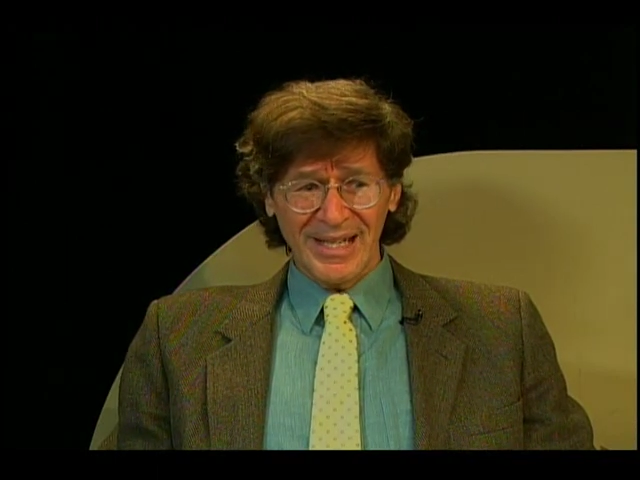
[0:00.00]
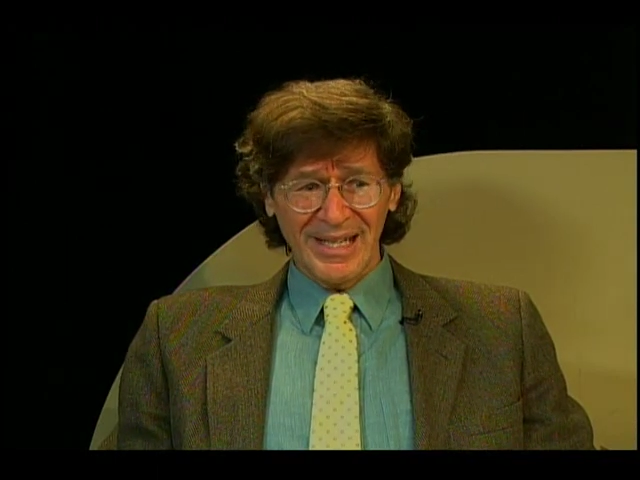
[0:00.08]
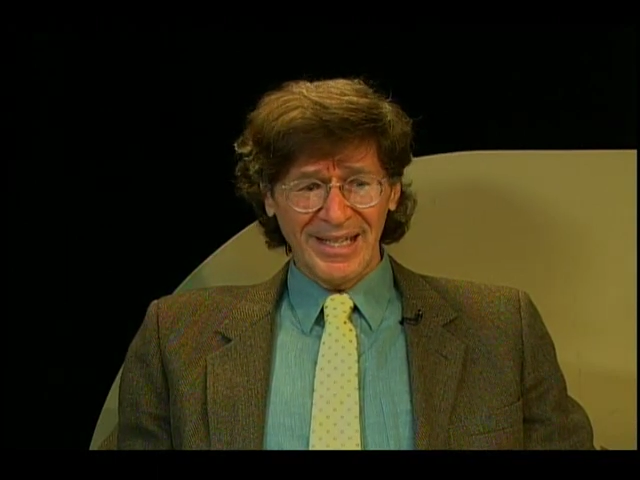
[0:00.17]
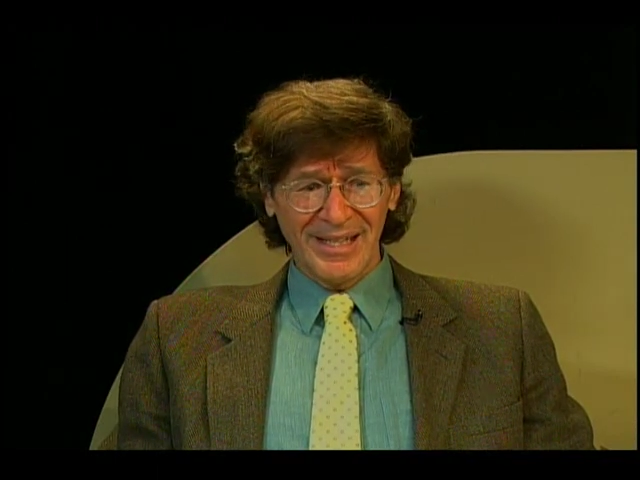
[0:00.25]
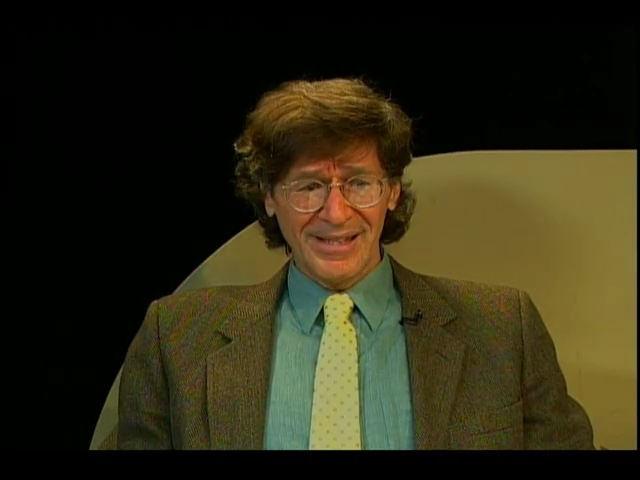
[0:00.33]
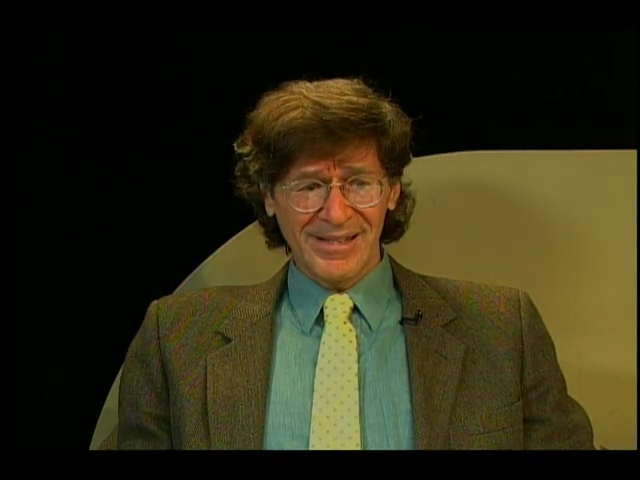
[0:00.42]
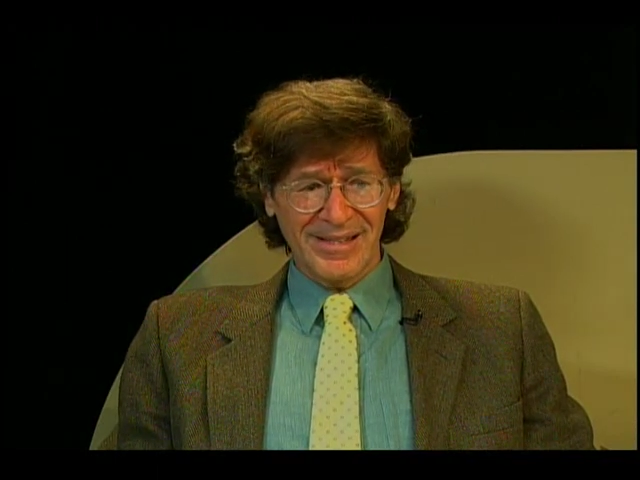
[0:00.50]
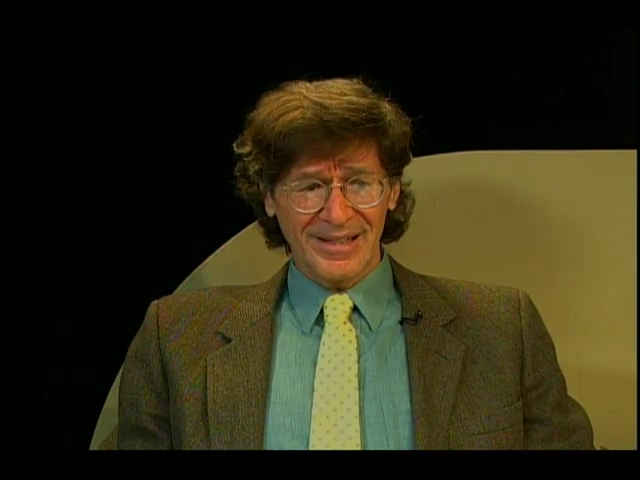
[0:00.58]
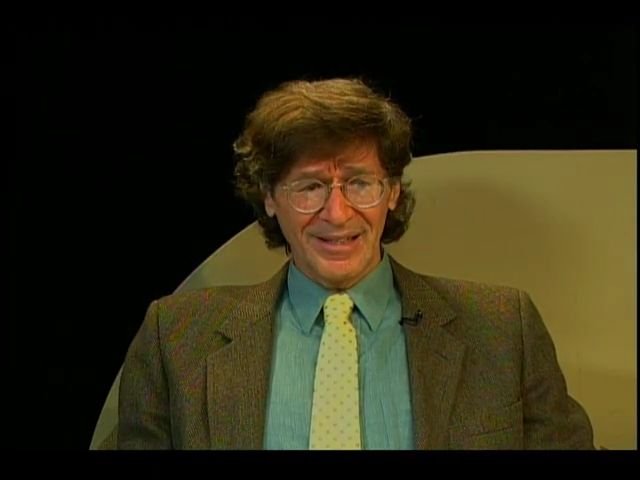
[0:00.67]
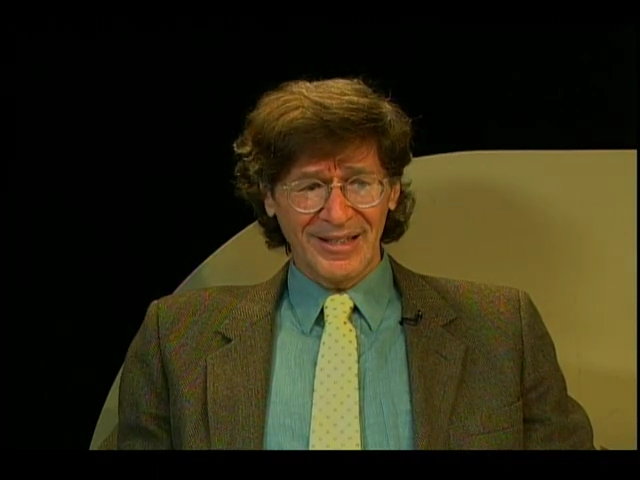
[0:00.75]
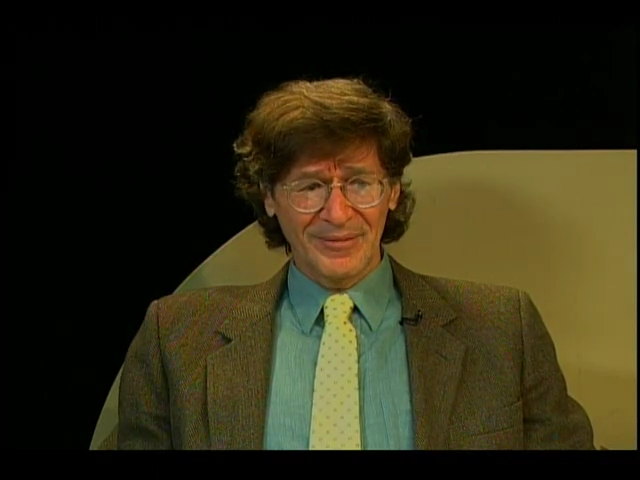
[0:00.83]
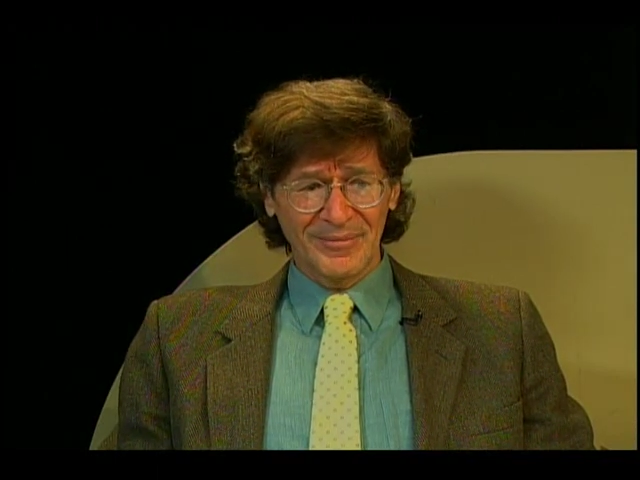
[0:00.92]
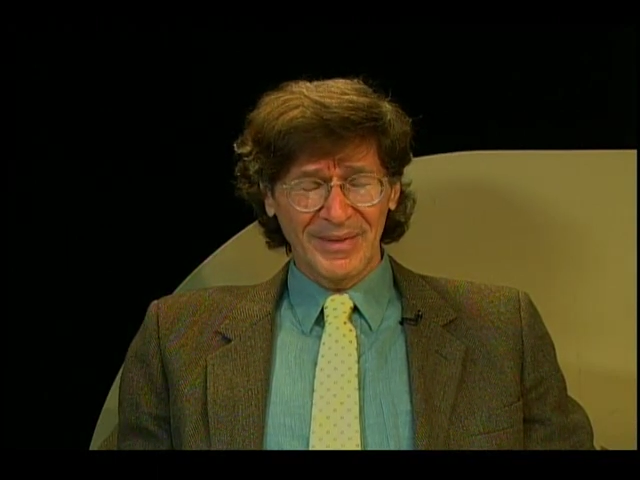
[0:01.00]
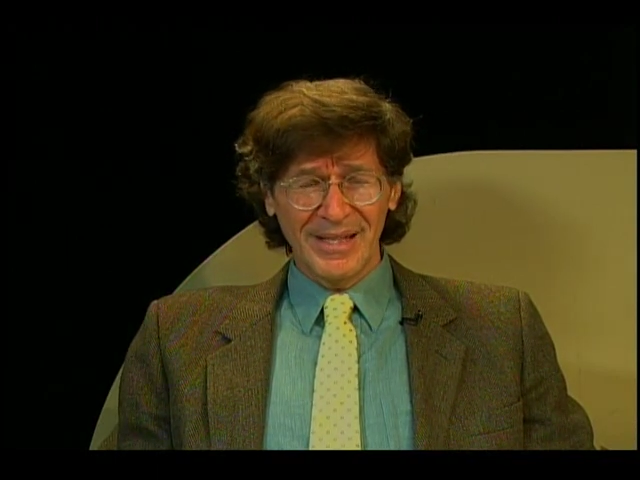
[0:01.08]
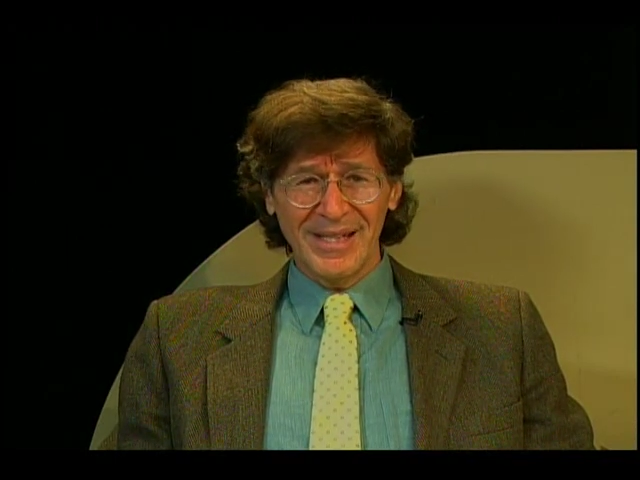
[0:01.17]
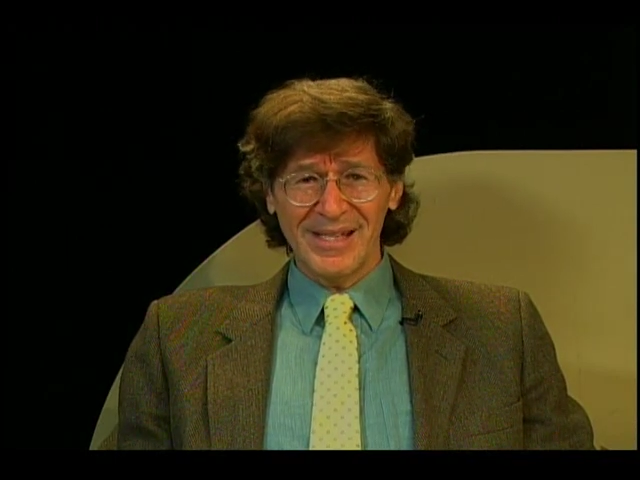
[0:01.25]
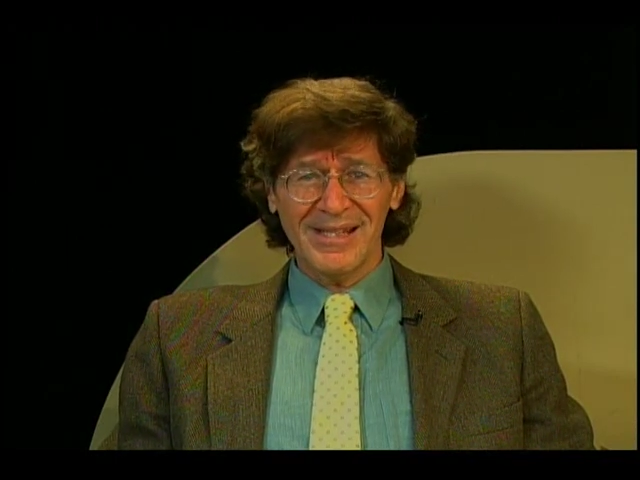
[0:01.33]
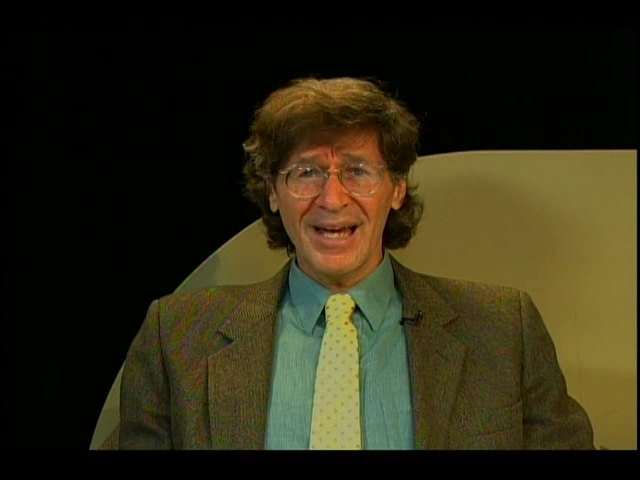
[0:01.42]
is, um,
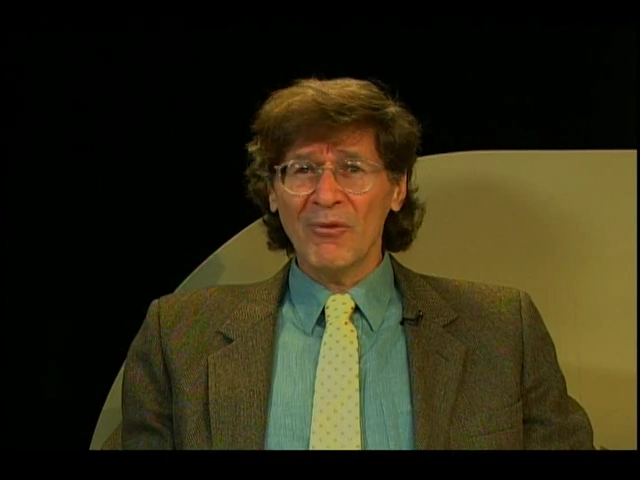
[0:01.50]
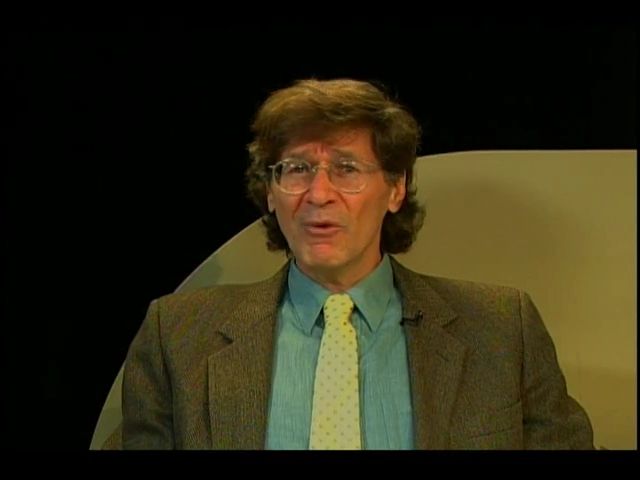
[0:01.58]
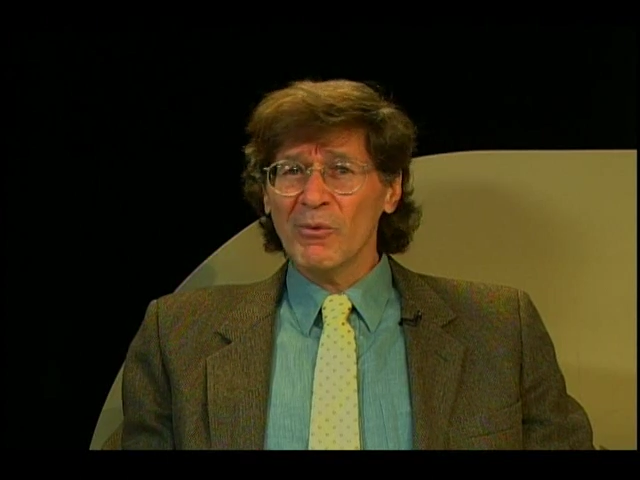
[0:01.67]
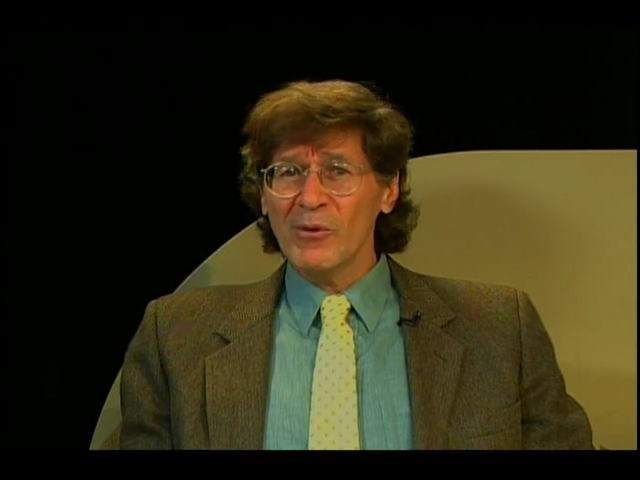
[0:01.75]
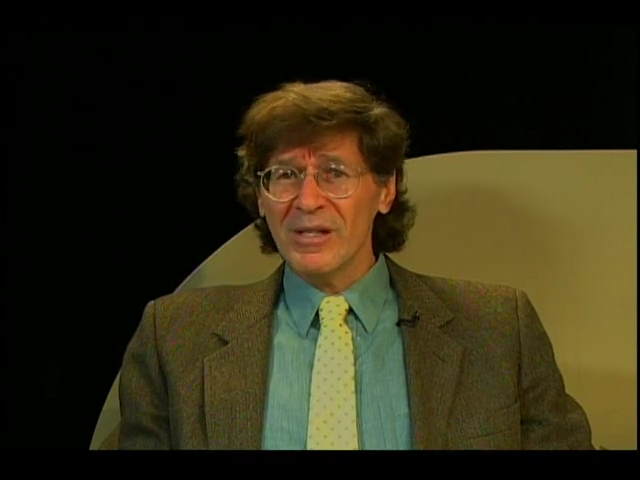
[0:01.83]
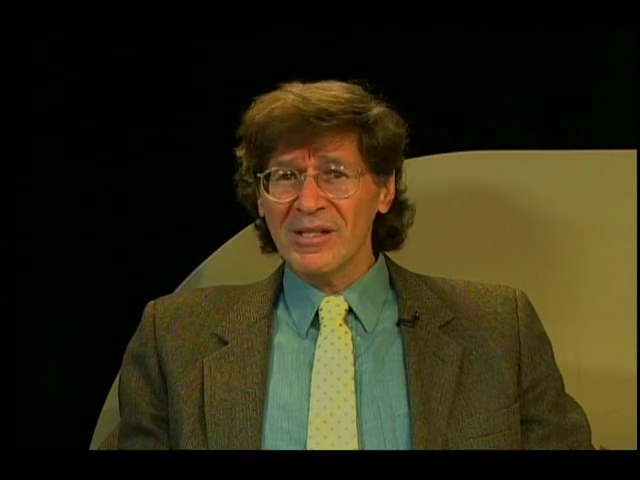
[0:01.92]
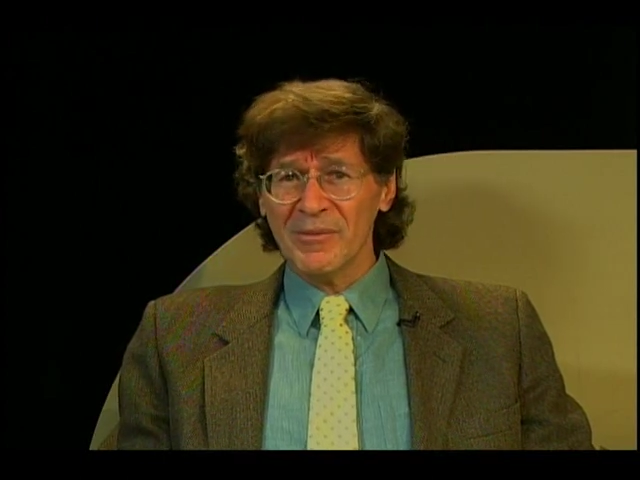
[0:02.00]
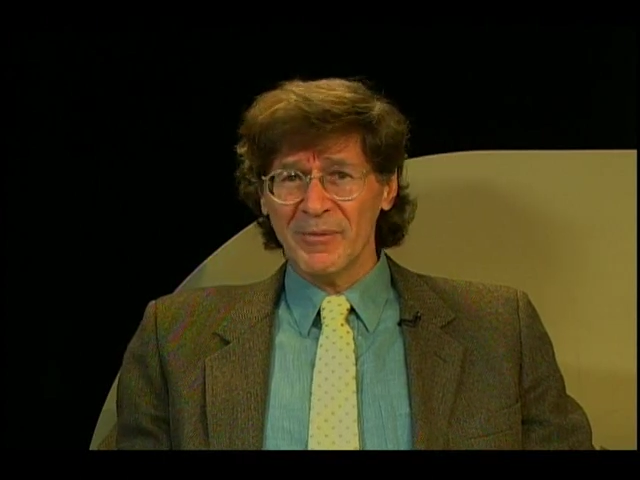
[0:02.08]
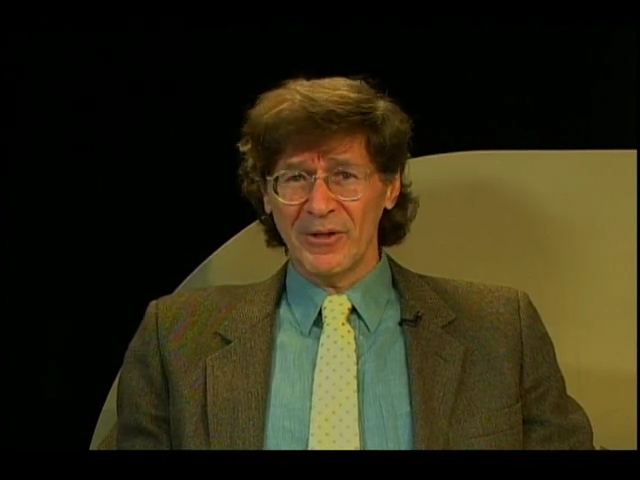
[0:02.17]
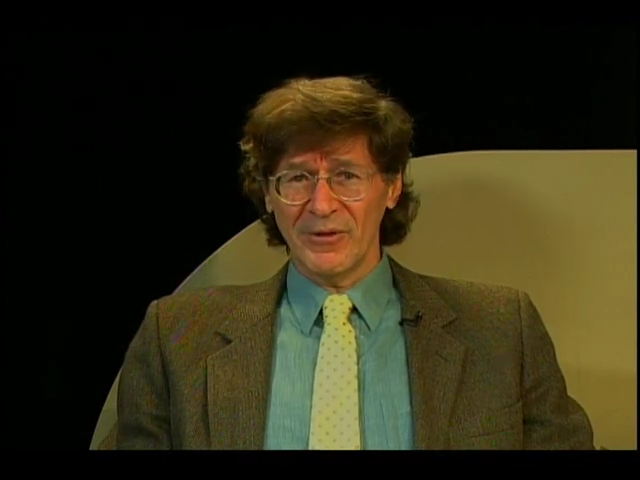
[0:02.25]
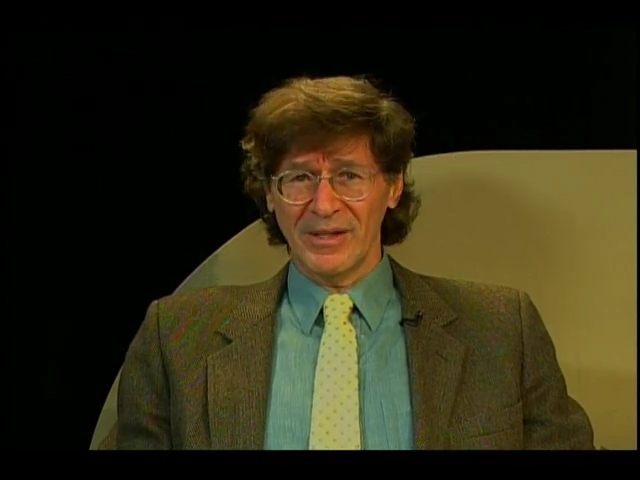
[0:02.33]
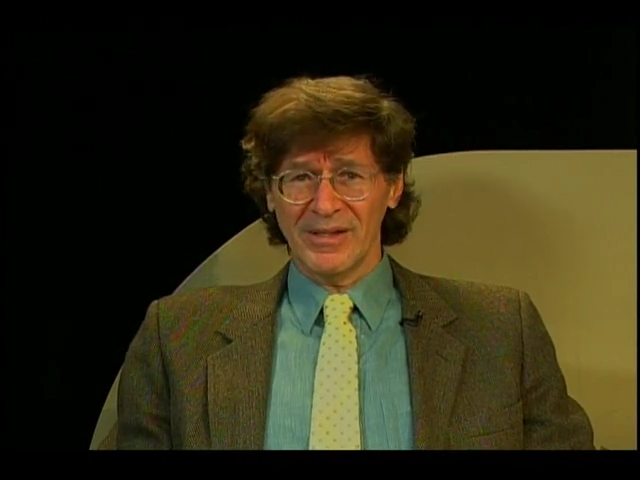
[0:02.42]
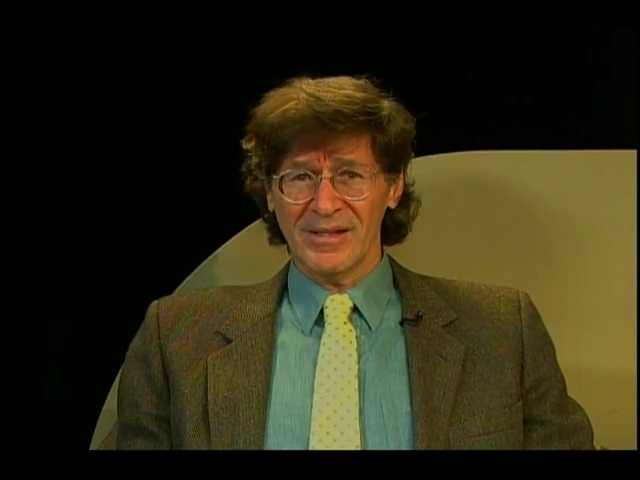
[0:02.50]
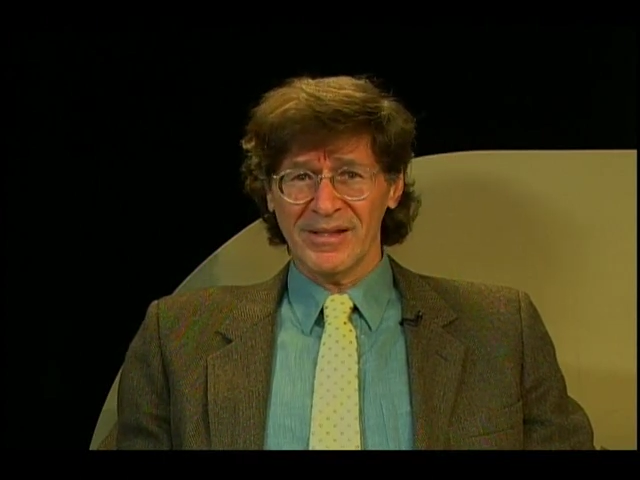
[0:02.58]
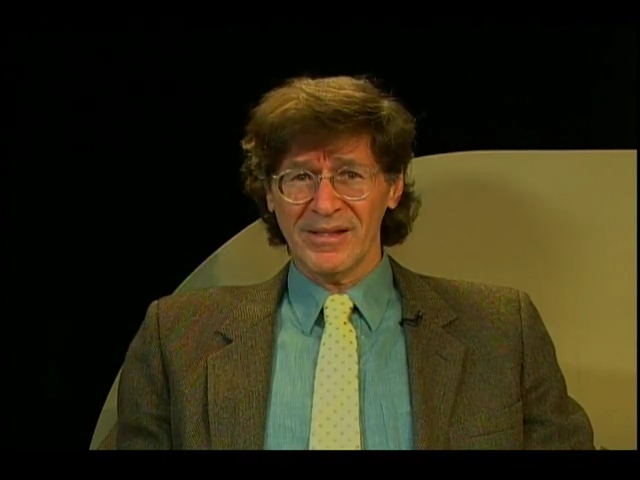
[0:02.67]
is not what we experience.